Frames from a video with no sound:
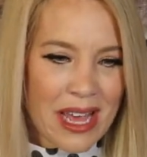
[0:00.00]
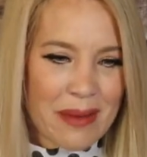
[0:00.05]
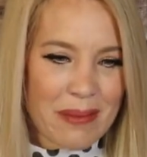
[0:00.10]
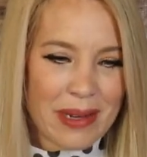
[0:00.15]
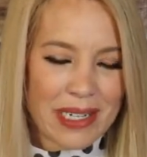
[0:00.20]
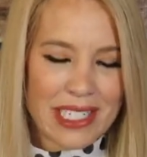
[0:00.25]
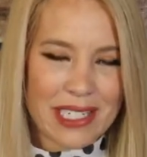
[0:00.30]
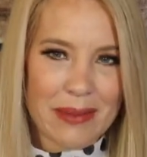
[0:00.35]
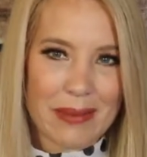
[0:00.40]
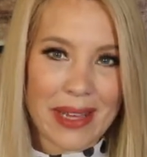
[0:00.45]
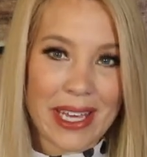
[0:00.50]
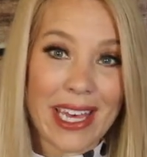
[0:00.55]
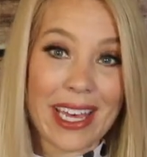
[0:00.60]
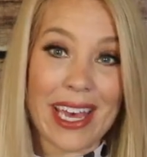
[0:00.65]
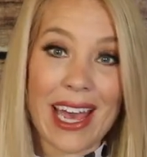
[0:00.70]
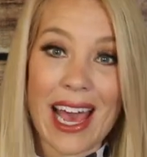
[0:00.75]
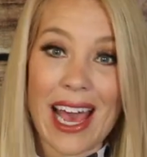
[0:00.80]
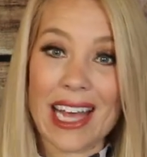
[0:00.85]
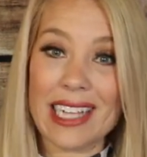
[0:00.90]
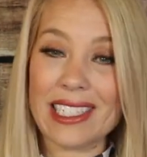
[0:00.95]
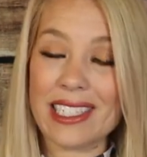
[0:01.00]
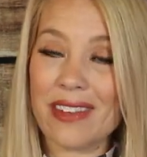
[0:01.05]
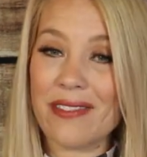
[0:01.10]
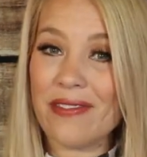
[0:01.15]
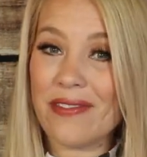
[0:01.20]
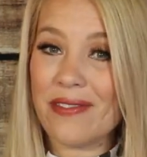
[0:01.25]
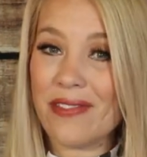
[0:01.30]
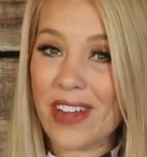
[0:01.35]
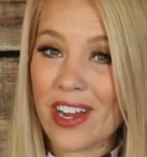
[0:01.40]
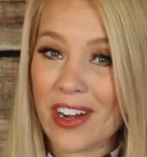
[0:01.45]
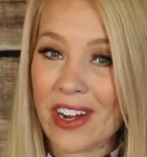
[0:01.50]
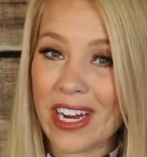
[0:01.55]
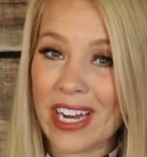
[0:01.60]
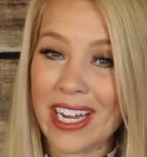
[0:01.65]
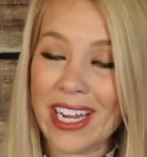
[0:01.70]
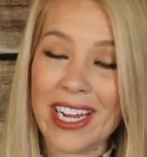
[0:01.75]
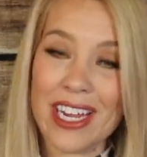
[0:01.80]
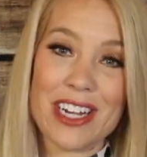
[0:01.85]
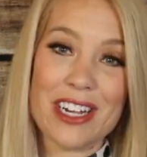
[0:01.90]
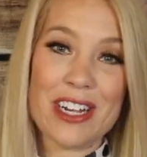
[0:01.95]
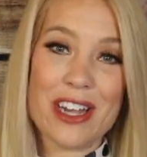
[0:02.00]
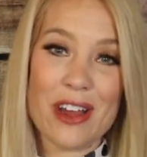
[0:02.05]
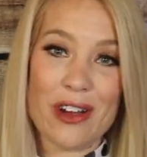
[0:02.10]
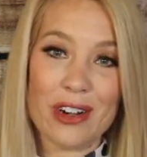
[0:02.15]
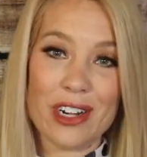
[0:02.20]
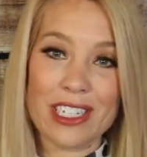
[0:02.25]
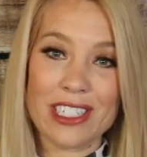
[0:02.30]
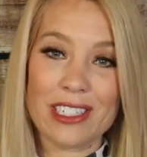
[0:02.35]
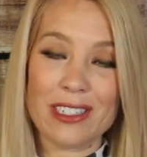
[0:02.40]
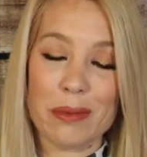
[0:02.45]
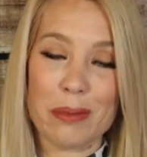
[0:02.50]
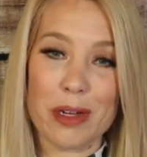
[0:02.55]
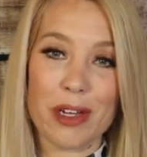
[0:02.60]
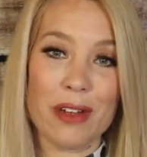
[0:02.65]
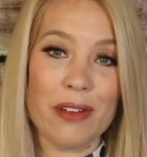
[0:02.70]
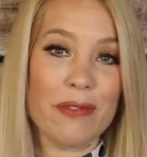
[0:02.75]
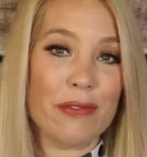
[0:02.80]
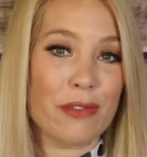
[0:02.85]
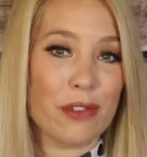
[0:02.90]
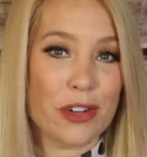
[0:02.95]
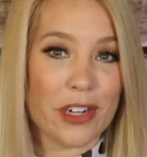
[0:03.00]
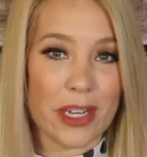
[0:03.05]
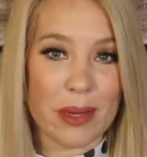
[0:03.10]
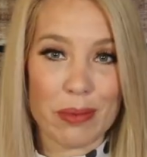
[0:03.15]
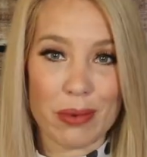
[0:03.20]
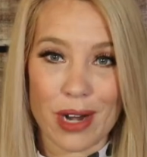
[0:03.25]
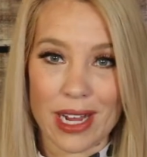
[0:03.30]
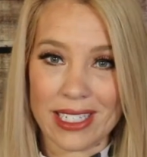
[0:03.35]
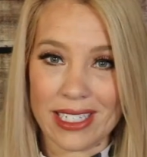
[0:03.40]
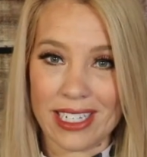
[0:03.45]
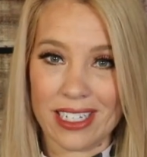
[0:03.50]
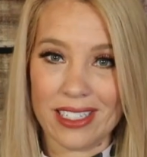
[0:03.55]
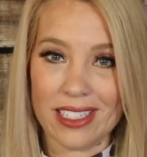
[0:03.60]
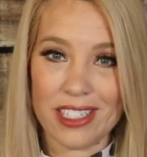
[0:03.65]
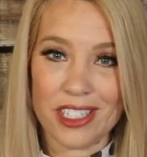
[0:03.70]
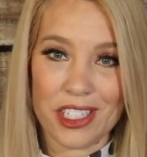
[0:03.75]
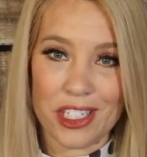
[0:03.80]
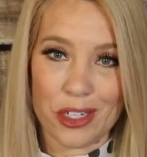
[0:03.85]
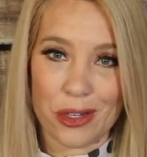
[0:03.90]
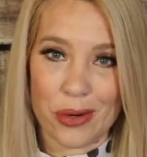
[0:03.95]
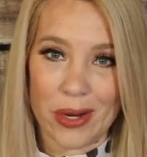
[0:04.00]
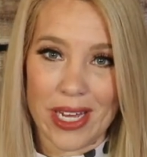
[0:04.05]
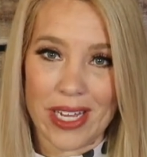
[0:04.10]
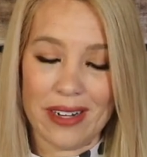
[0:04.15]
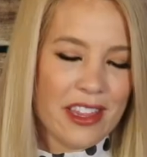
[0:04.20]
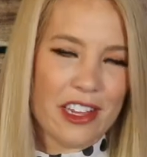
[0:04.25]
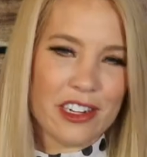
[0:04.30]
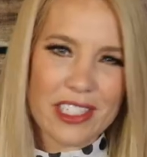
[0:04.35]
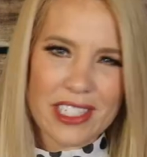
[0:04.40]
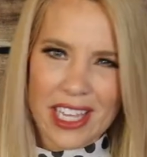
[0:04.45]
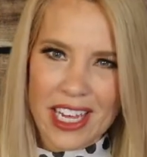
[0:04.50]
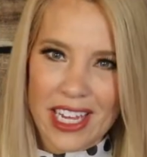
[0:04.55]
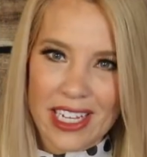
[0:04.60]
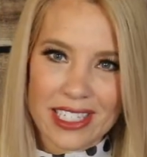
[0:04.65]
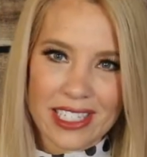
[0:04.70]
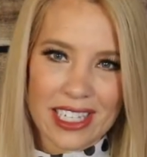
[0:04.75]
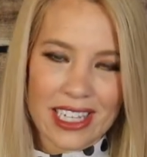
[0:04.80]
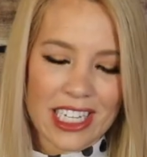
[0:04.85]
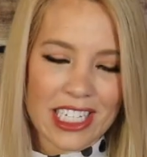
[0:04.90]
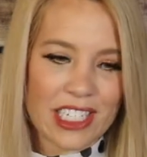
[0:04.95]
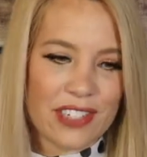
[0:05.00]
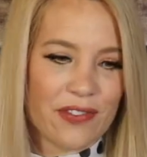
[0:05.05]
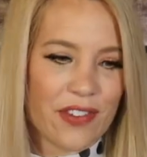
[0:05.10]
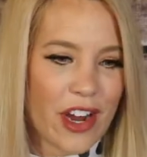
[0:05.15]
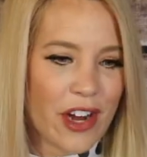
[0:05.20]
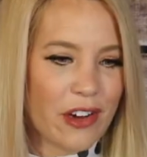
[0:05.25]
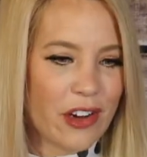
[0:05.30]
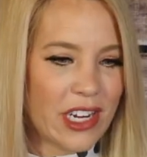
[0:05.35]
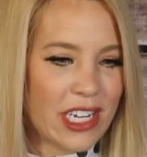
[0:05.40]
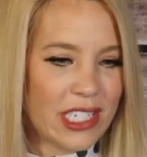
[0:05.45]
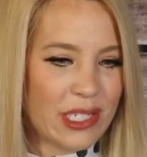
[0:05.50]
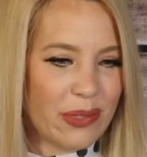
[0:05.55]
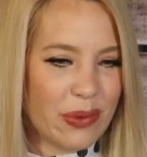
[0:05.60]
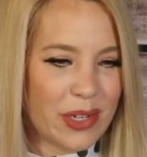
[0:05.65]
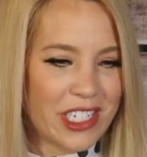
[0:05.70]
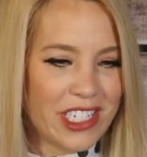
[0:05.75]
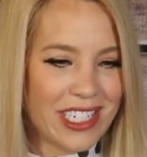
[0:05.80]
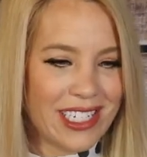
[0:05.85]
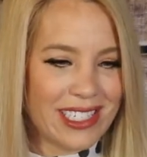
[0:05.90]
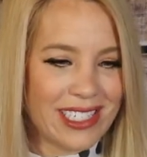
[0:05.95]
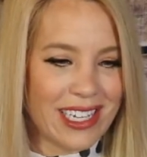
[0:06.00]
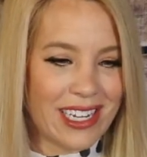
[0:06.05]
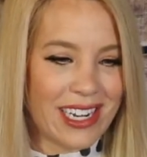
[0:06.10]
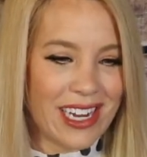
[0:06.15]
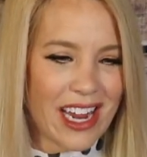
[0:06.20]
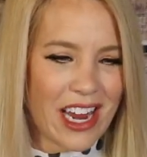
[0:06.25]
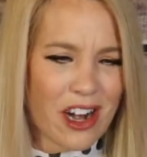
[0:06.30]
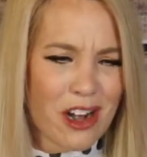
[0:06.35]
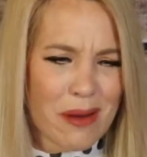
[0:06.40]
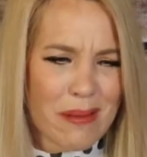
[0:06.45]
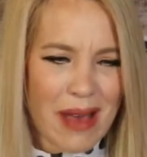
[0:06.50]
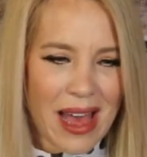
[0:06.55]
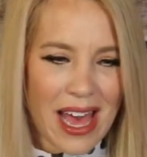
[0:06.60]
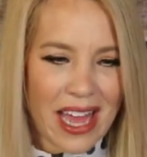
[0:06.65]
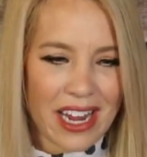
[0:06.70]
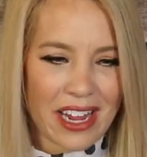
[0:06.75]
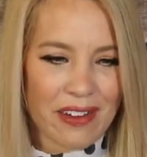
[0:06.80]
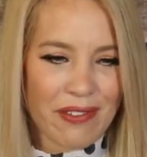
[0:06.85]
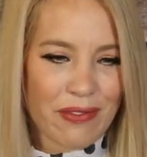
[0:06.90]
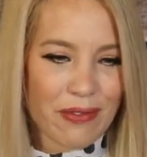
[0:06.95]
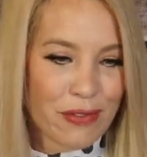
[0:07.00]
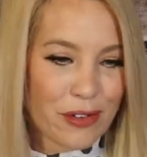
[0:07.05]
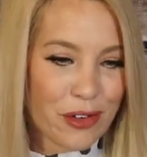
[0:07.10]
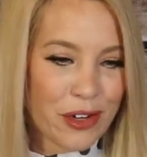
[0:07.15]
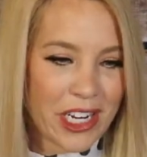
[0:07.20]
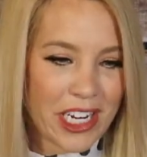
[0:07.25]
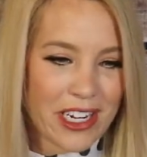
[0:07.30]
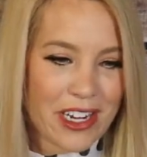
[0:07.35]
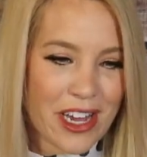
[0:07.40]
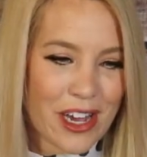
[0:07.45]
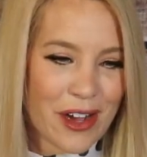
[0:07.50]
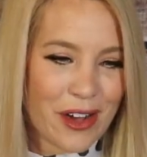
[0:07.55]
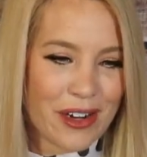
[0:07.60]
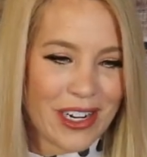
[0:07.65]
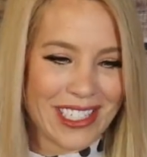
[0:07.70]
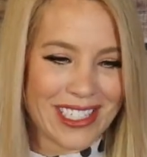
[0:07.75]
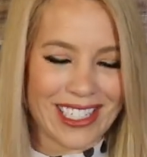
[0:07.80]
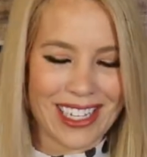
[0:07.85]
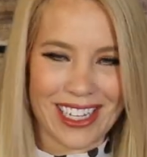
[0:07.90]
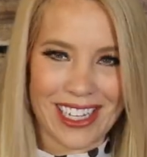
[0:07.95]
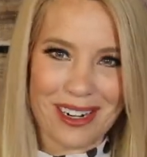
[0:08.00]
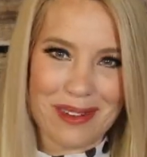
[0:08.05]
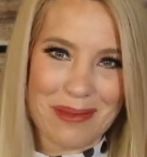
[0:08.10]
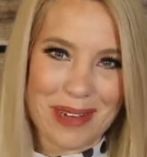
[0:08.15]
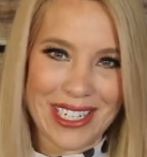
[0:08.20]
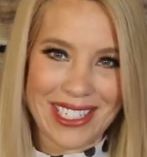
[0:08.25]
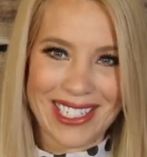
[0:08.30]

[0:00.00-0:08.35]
but to me it has a very noticeable fruity presence to it. There's quince in this fragrance, which is an aromatic fruity note. It's a little bit